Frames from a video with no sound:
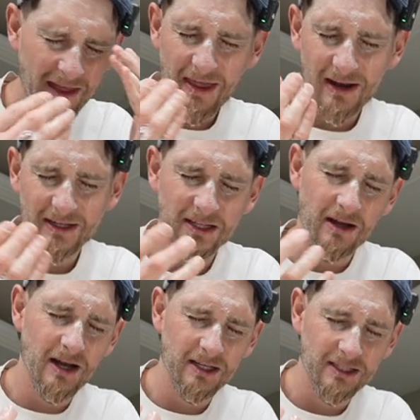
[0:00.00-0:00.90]
And then I
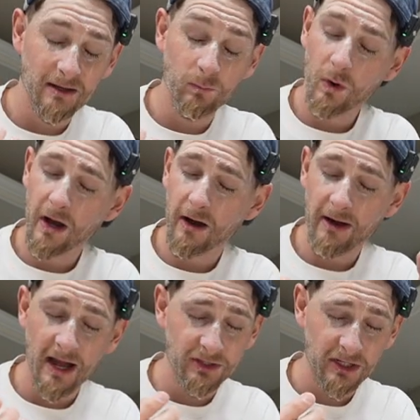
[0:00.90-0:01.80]
start asking,
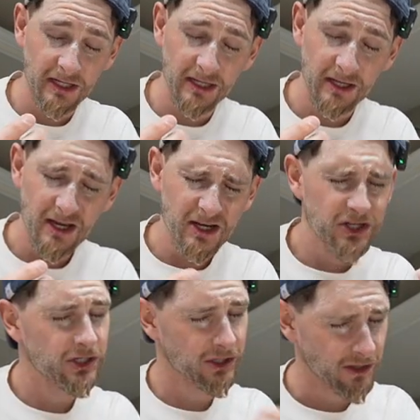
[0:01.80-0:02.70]
well, actually,
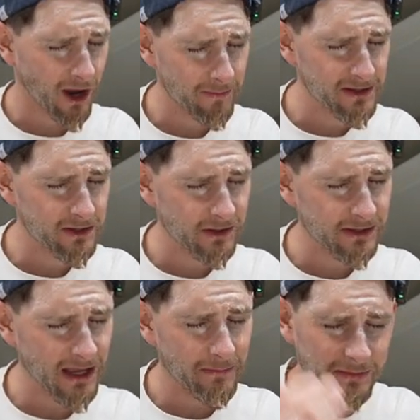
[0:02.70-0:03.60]
should I be
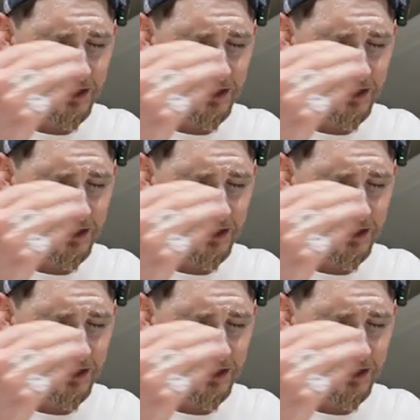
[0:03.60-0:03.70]
doing that?